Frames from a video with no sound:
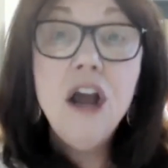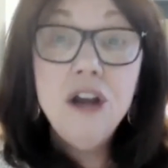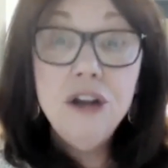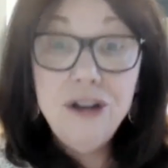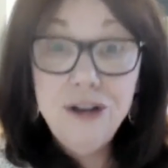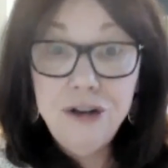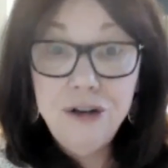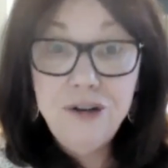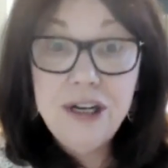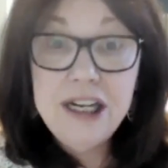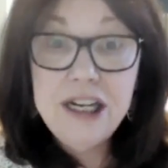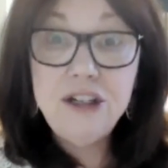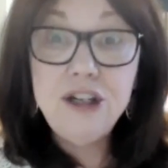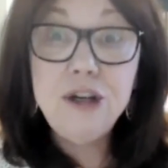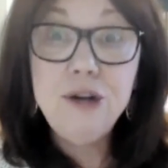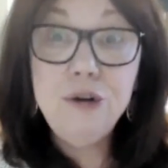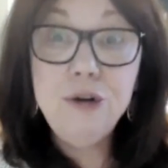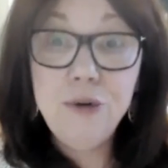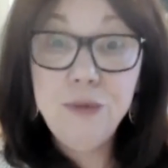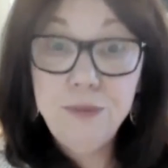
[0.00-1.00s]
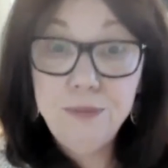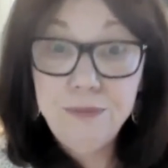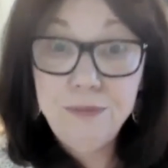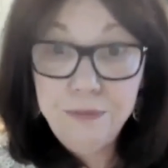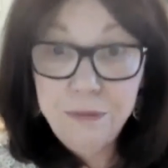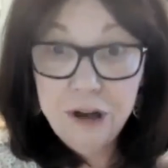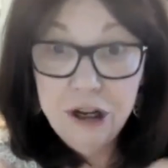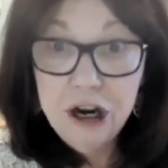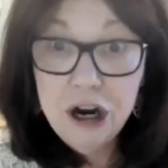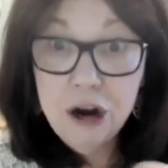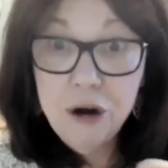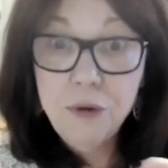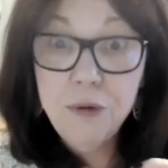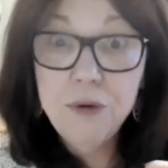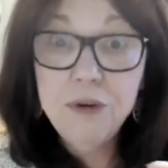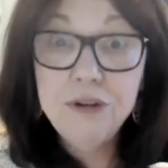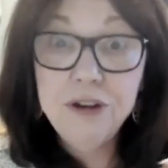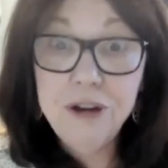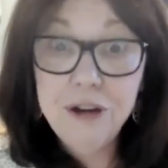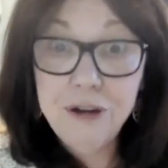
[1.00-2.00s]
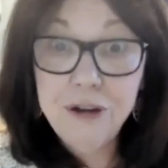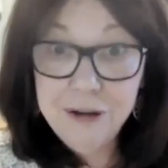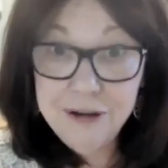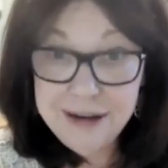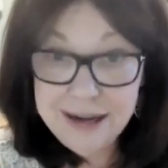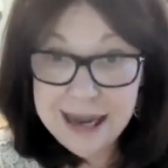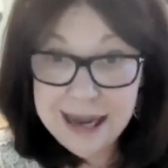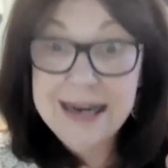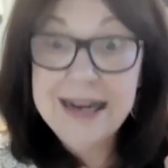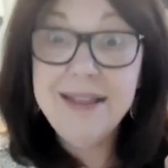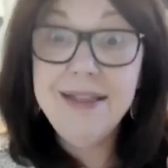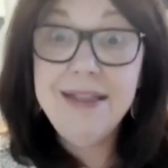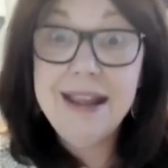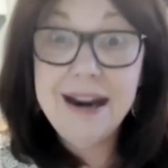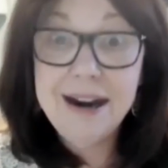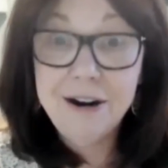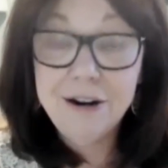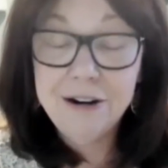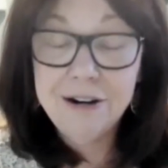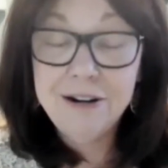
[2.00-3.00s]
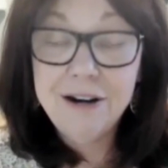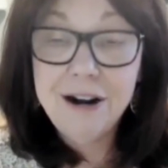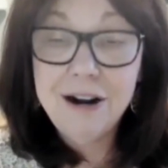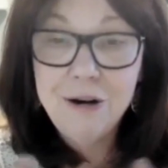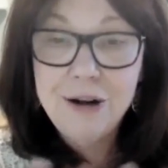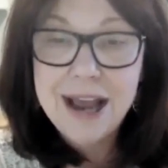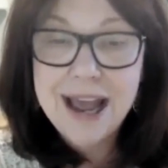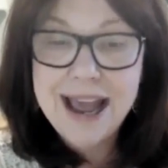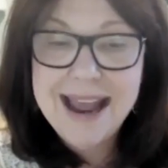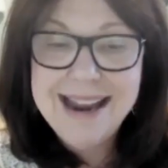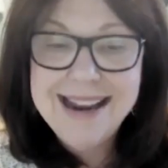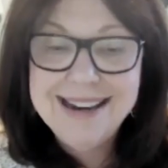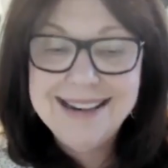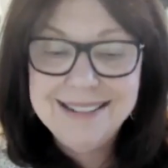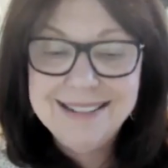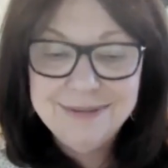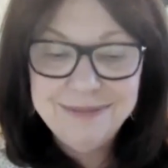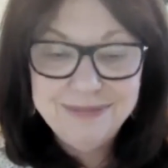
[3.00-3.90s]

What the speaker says: You need to, get in there. Okay.